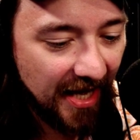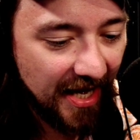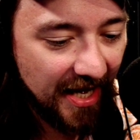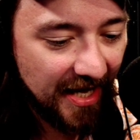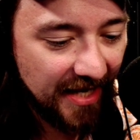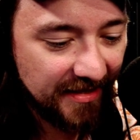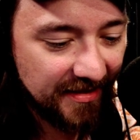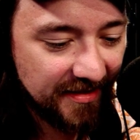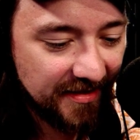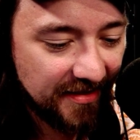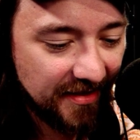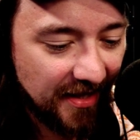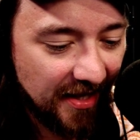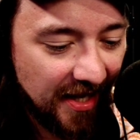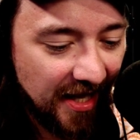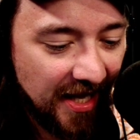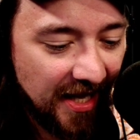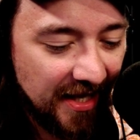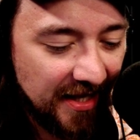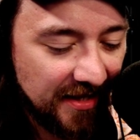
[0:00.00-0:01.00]
got
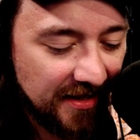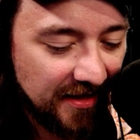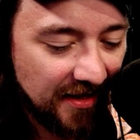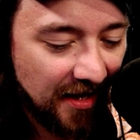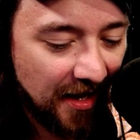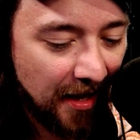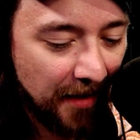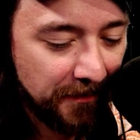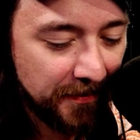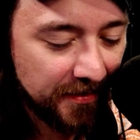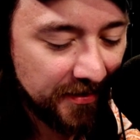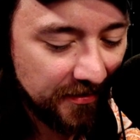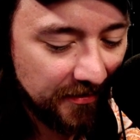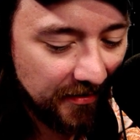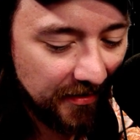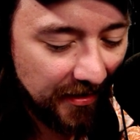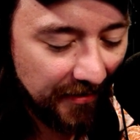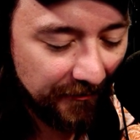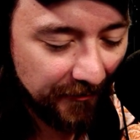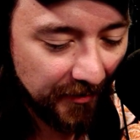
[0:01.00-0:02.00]
a
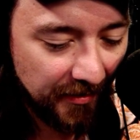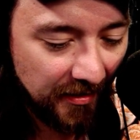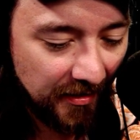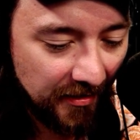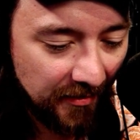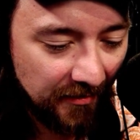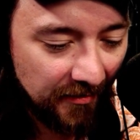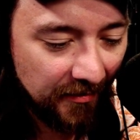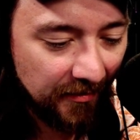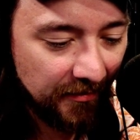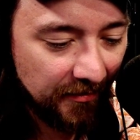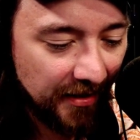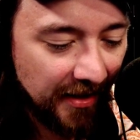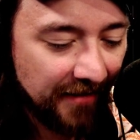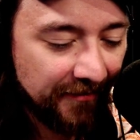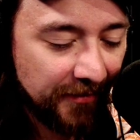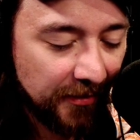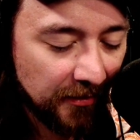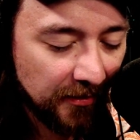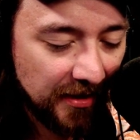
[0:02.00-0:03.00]
opportunity for you
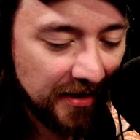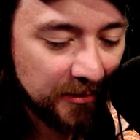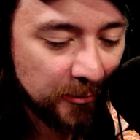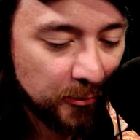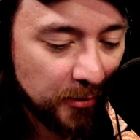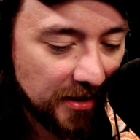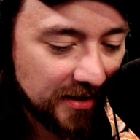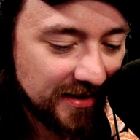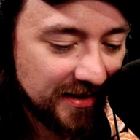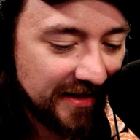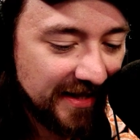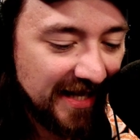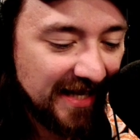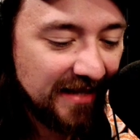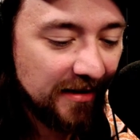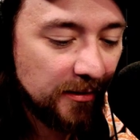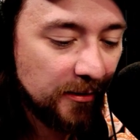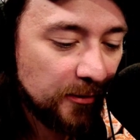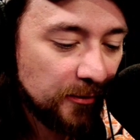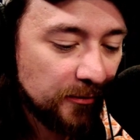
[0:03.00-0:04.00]
if you're interested in
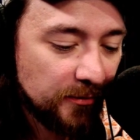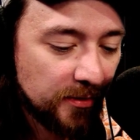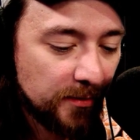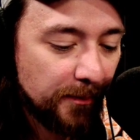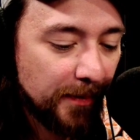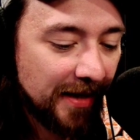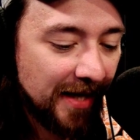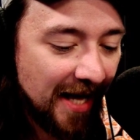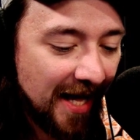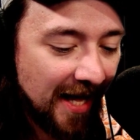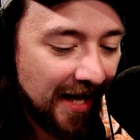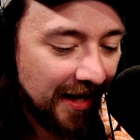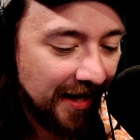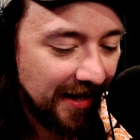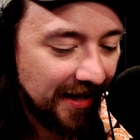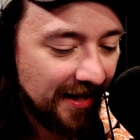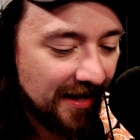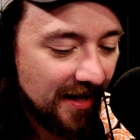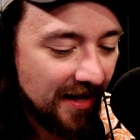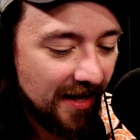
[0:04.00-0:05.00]
a used
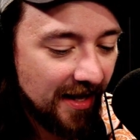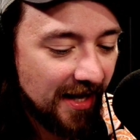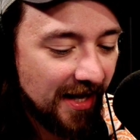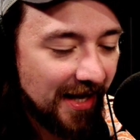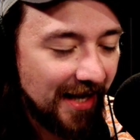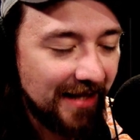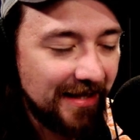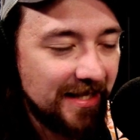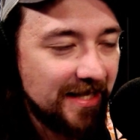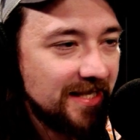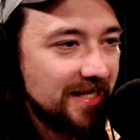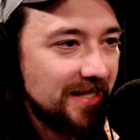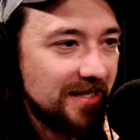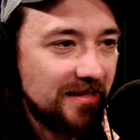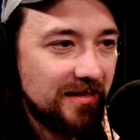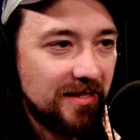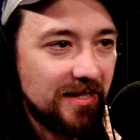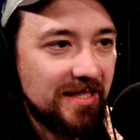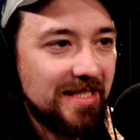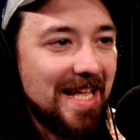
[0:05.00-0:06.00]
bidet. And this
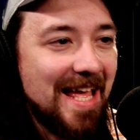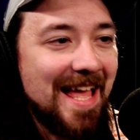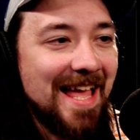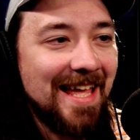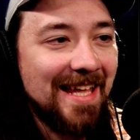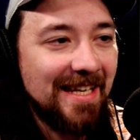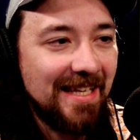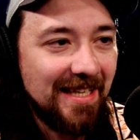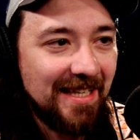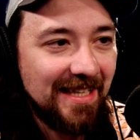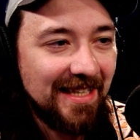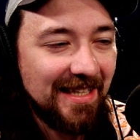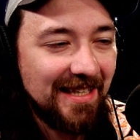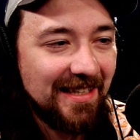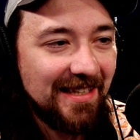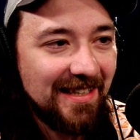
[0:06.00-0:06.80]
isn't just Wait, any. Is